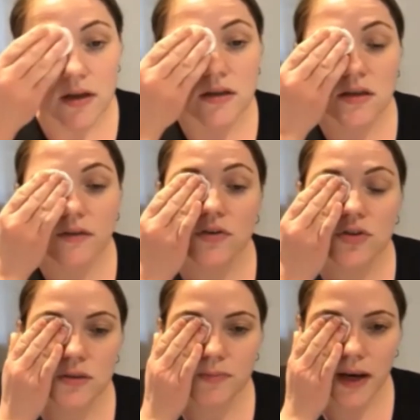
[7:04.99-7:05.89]
So if you
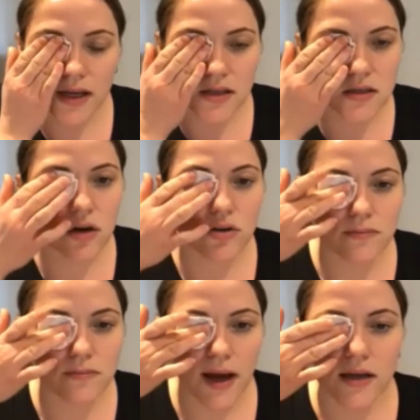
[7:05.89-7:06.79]
just place the
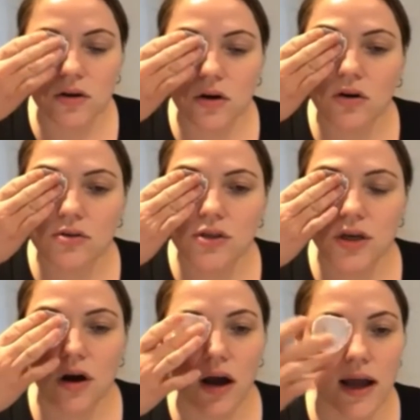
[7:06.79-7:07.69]
cotton pad onto
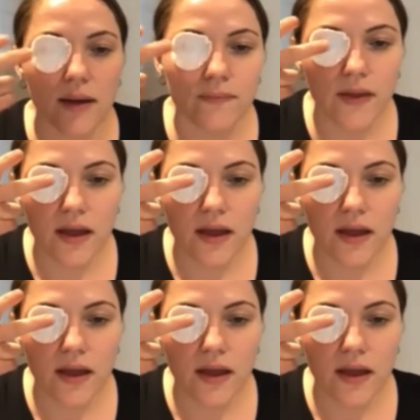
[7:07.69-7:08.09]
your eye,